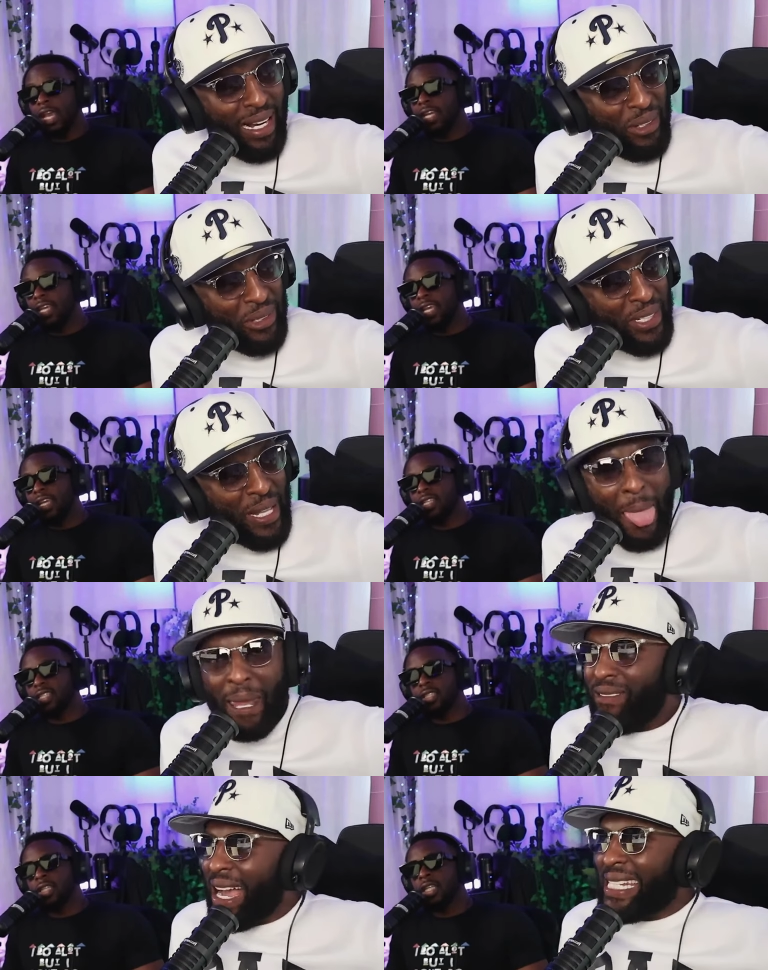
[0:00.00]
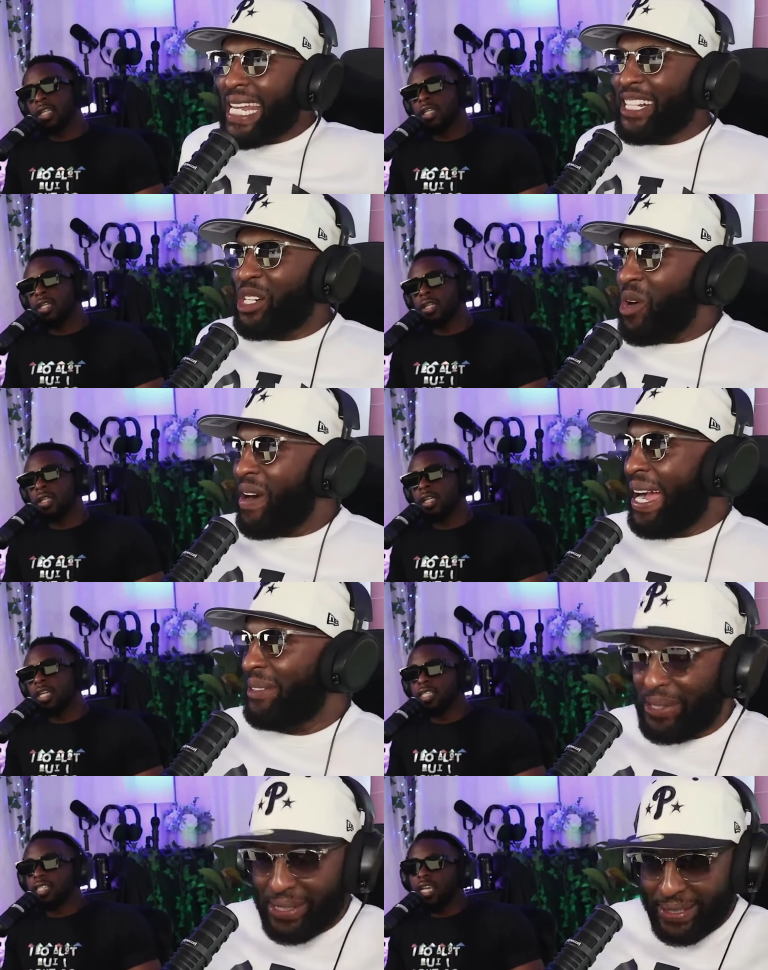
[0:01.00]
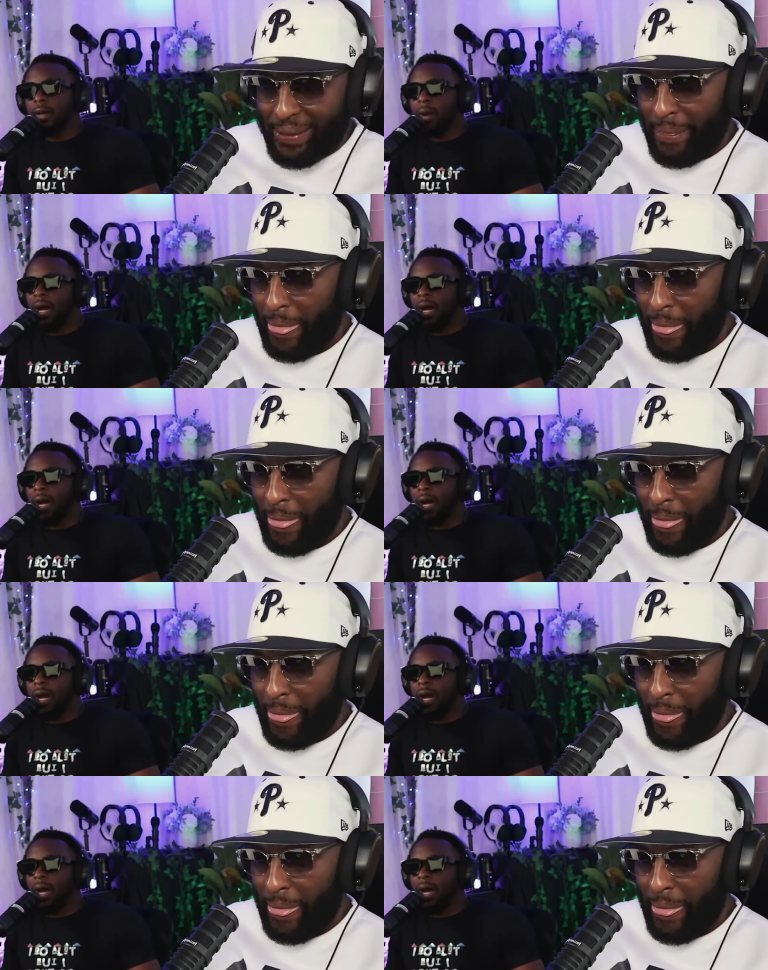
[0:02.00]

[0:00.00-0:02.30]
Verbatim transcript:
Speaker 1: And again, because right outside the courthouse. Because think about